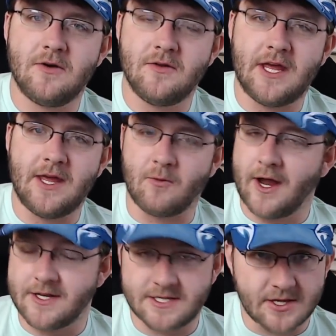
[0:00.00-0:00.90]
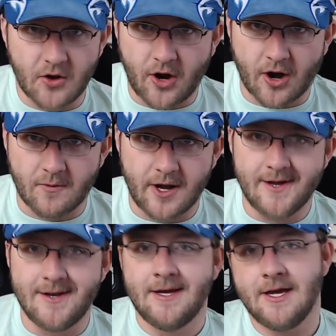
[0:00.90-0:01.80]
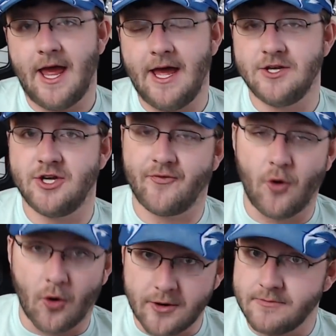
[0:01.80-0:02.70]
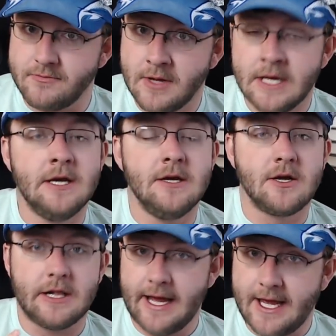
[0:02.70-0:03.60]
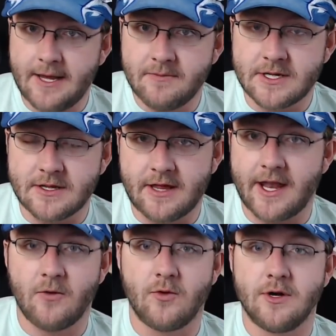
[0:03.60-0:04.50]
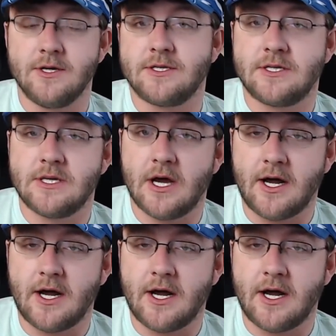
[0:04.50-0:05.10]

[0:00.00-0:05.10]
he ran a single car run, and Jeff Gordon claimed that it was,